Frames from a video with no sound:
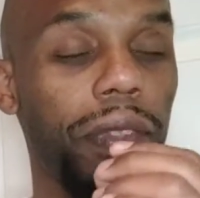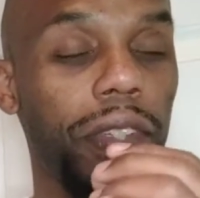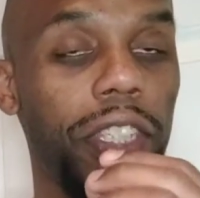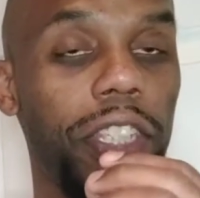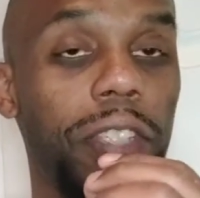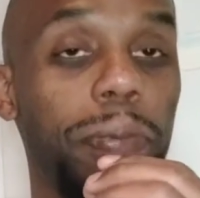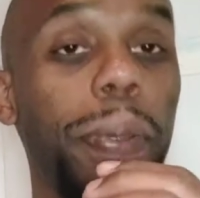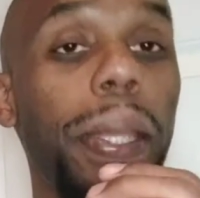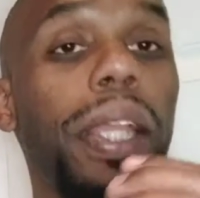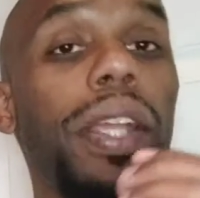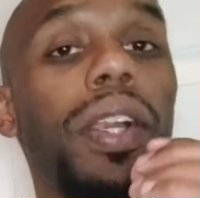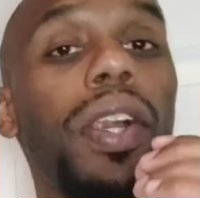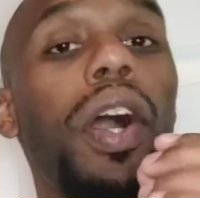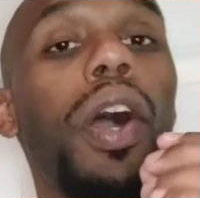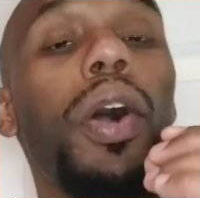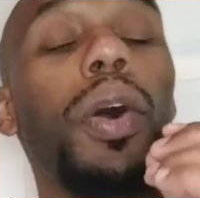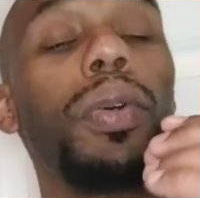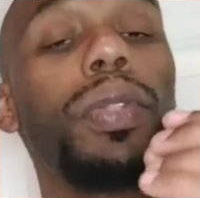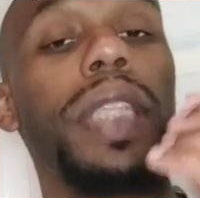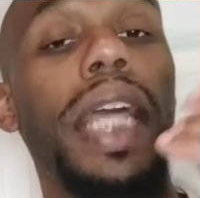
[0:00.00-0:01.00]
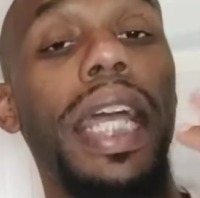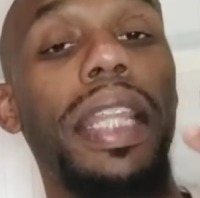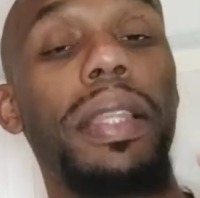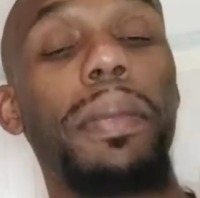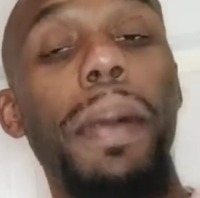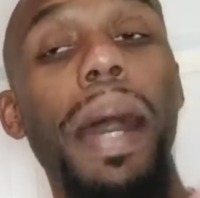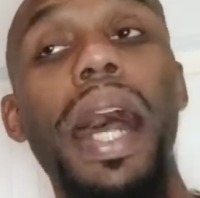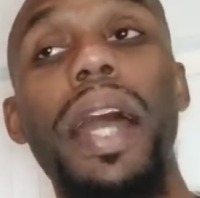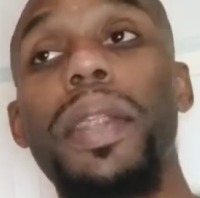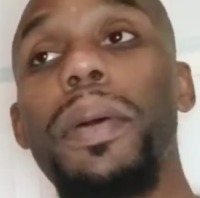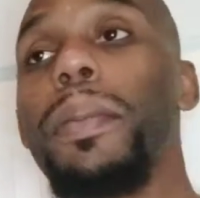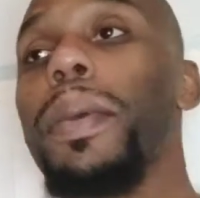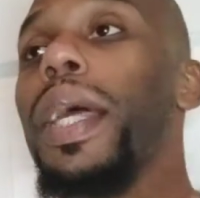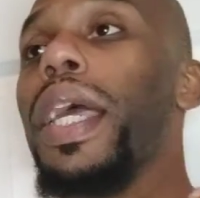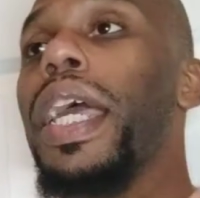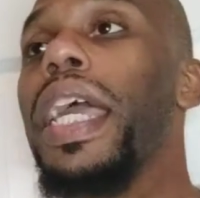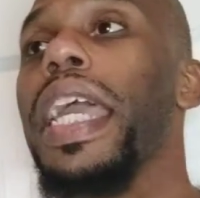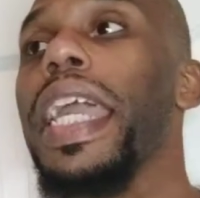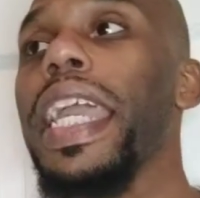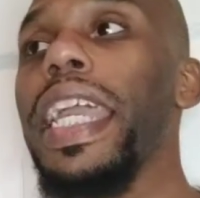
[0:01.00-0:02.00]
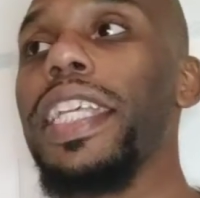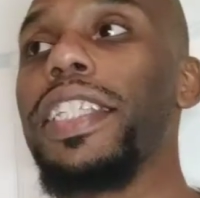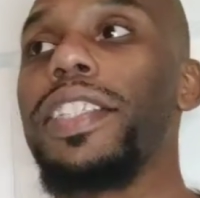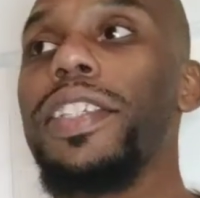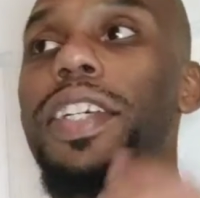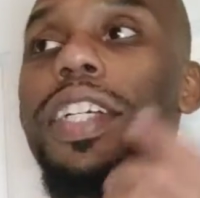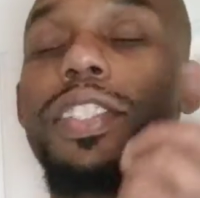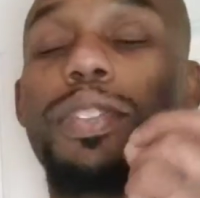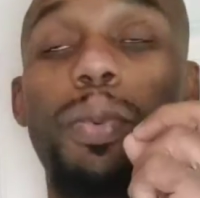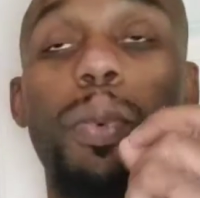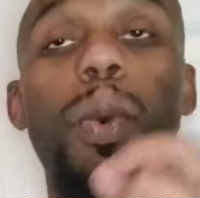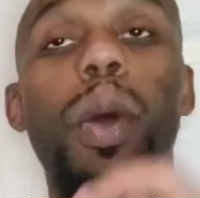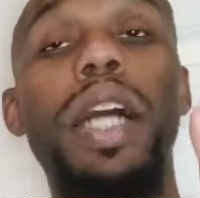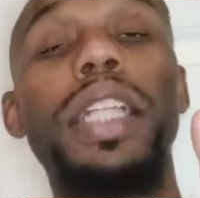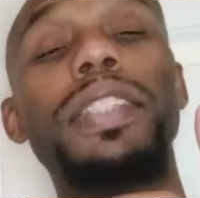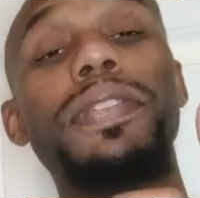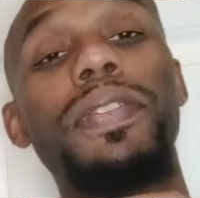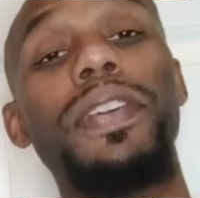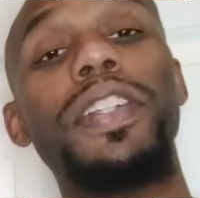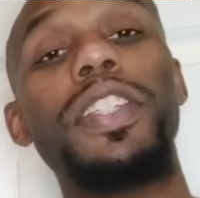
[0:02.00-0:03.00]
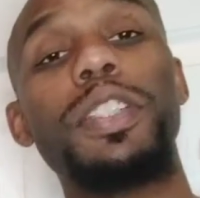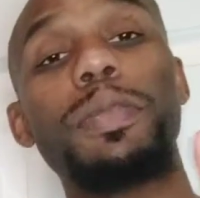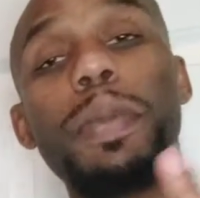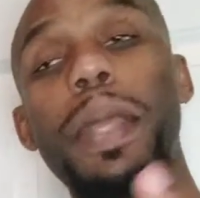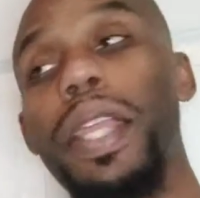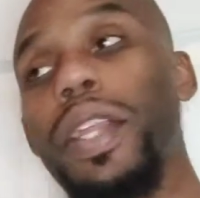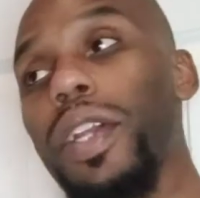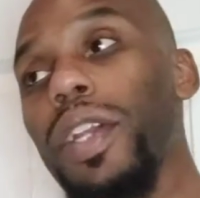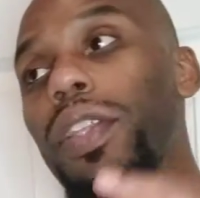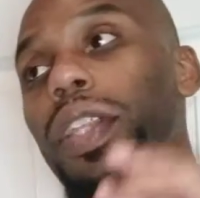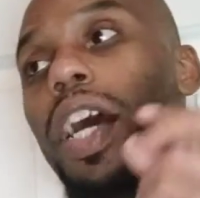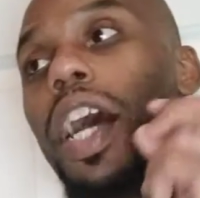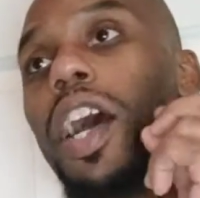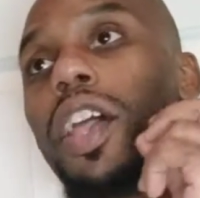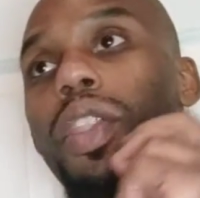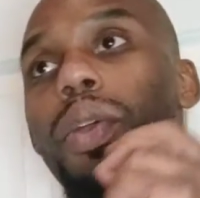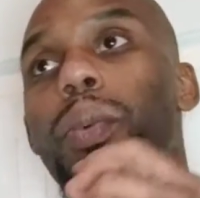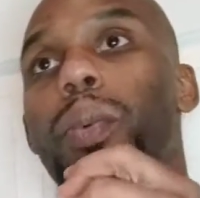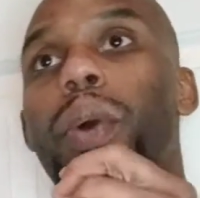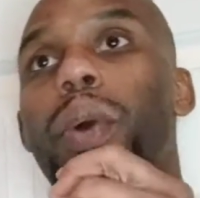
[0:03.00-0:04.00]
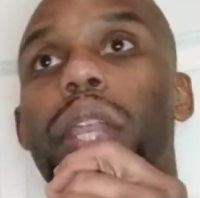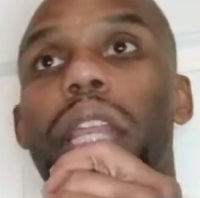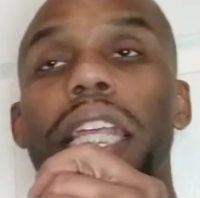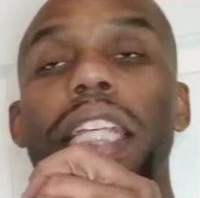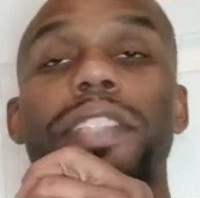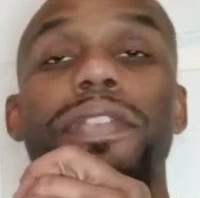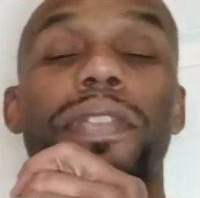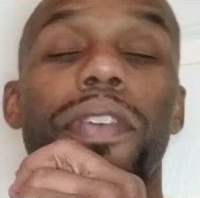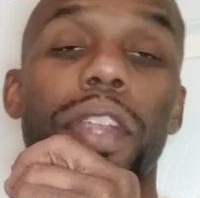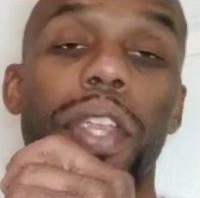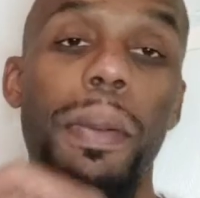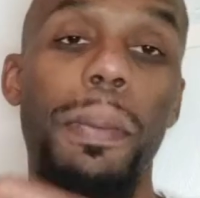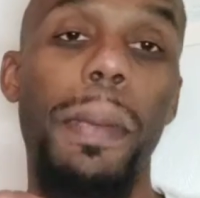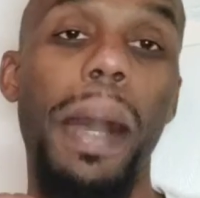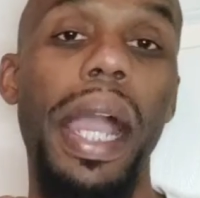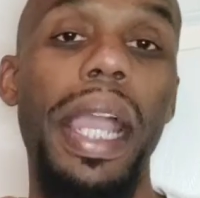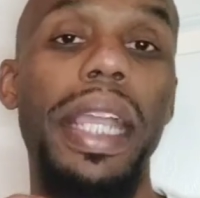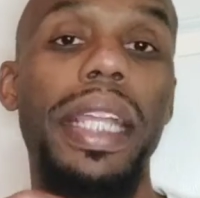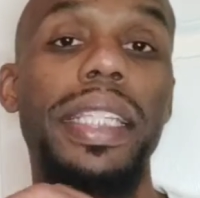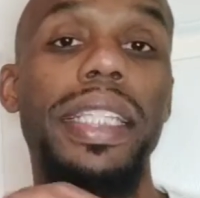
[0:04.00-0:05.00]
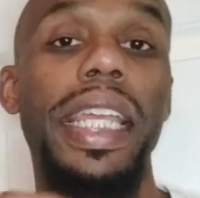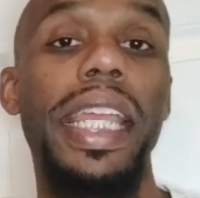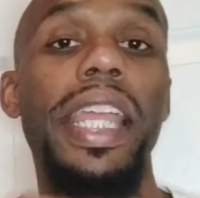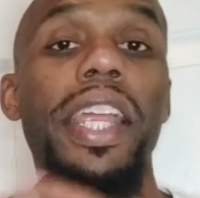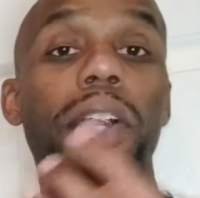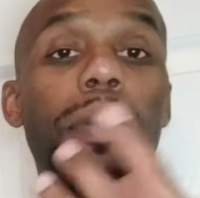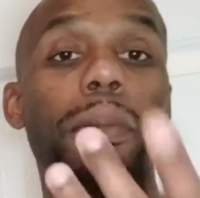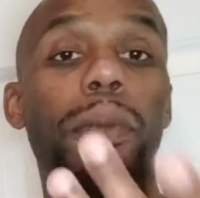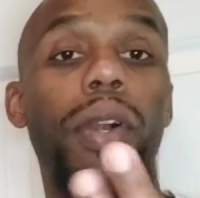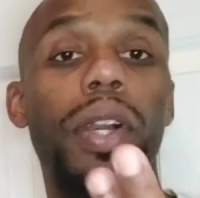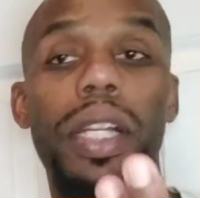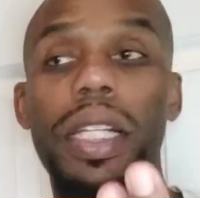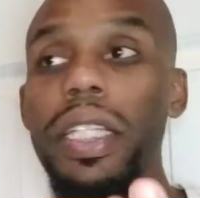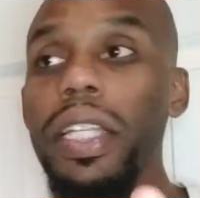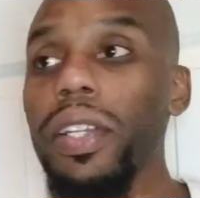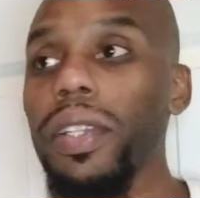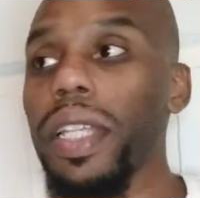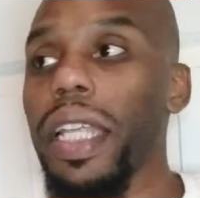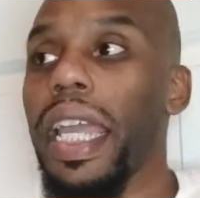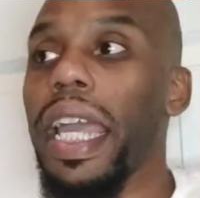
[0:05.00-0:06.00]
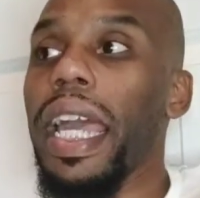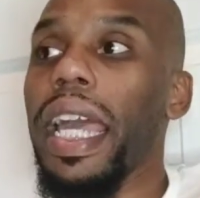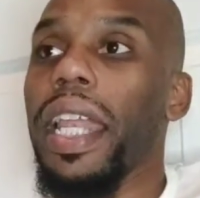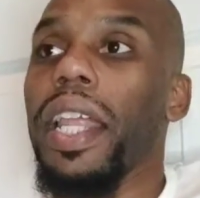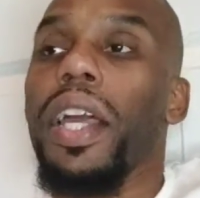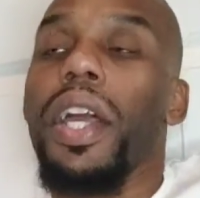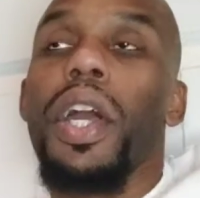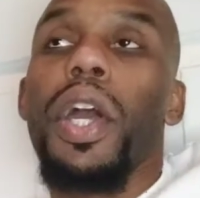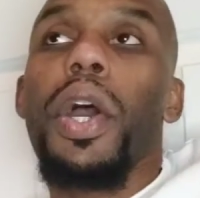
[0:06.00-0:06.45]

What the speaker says: speaker holes at the bottom is because one's for the speaker, the other one is for your mic to hear more clearly at.